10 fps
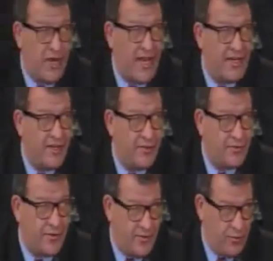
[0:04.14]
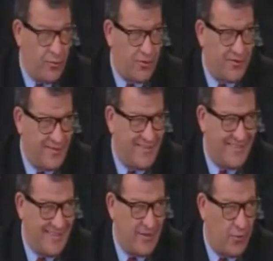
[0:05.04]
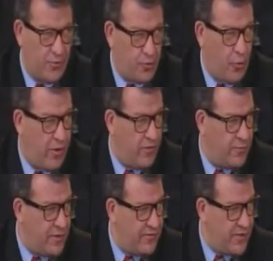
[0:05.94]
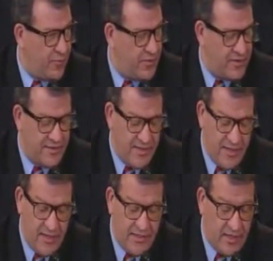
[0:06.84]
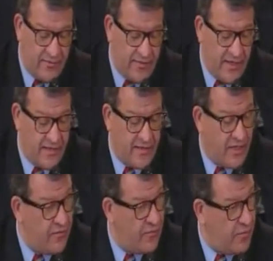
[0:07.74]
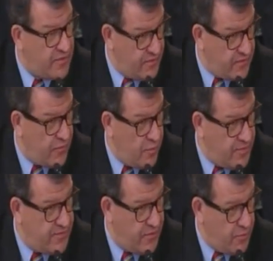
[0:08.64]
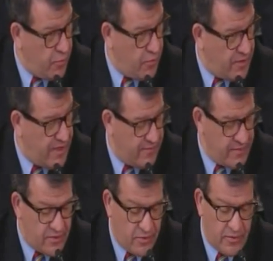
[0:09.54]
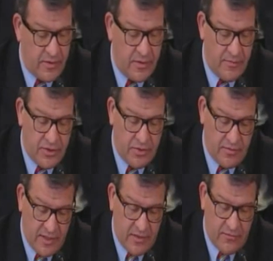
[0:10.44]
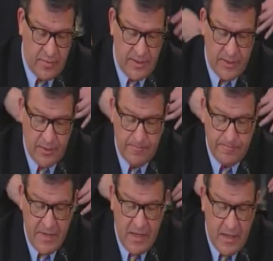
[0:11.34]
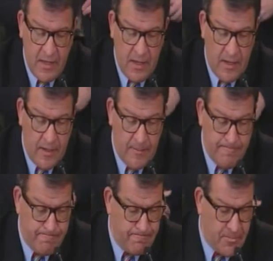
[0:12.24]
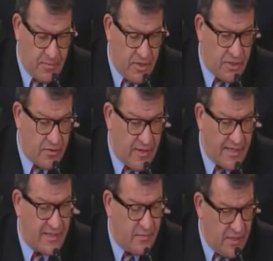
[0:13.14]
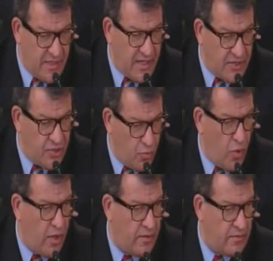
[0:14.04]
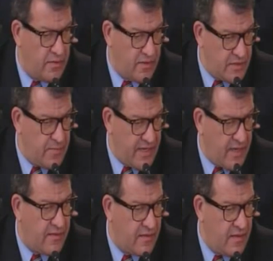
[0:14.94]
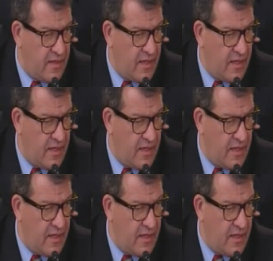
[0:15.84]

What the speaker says: 9 hitter in the order, or 12, whatever number it is. Senator Flanagan, thank you very much for this forum. It's very important to have it this early. Commissioner, thank you for being here. Commissioner, as committed as you are to this path,